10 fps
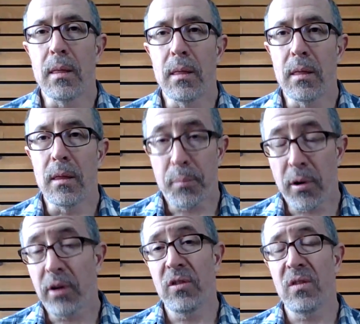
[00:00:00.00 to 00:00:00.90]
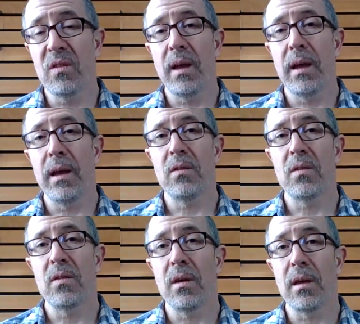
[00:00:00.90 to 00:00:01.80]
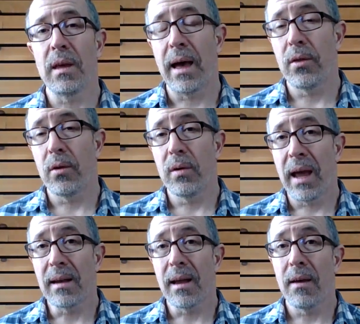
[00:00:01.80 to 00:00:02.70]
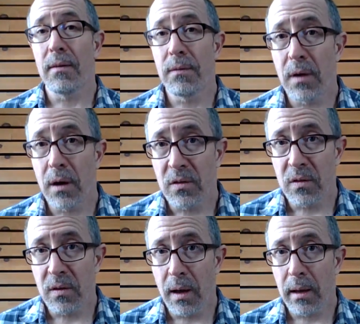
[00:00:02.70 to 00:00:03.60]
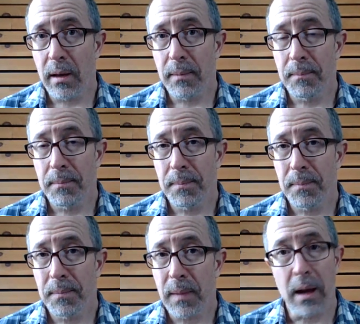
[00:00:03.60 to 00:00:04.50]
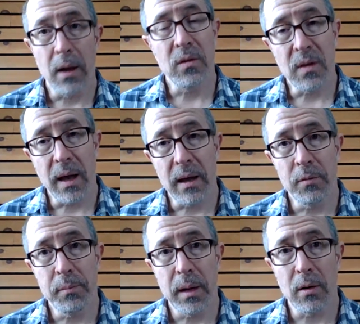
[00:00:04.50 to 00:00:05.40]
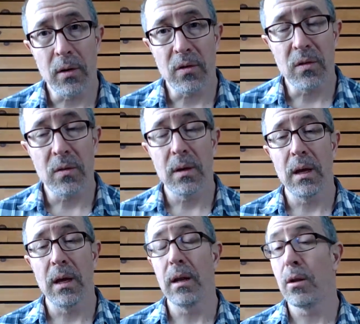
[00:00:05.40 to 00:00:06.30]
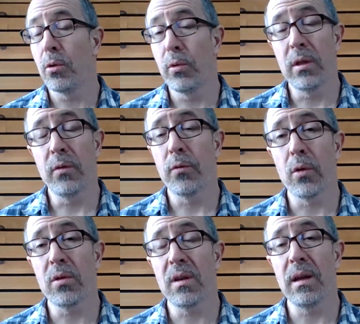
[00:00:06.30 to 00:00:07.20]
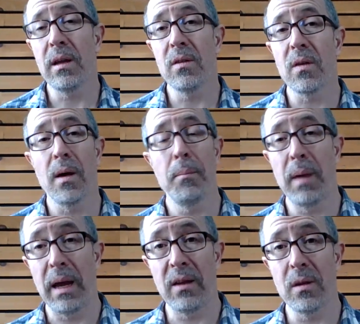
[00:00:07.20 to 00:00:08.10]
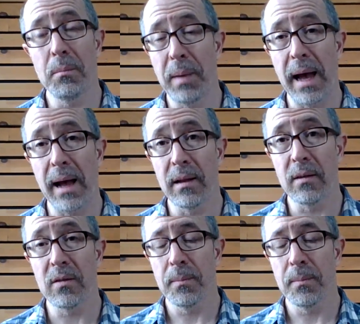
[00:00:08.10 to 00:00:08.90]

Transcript: the Prussian states gathered at Versailles, outside of Paris, in Louis XIV's amazing palace,